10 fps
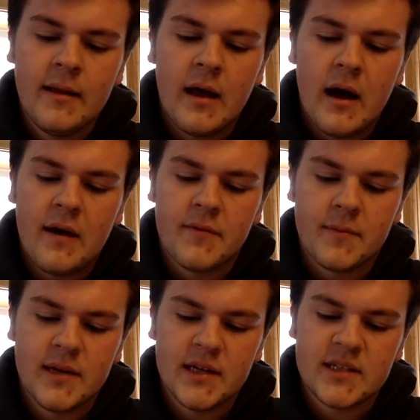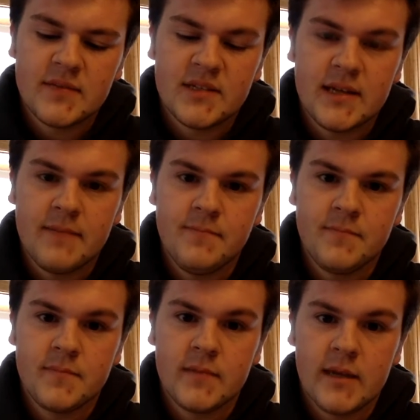Uh, from Gustafsson.
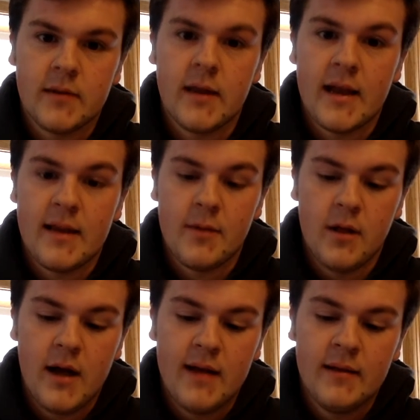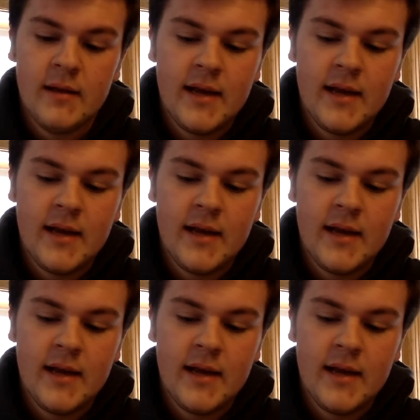Hear that name a lot.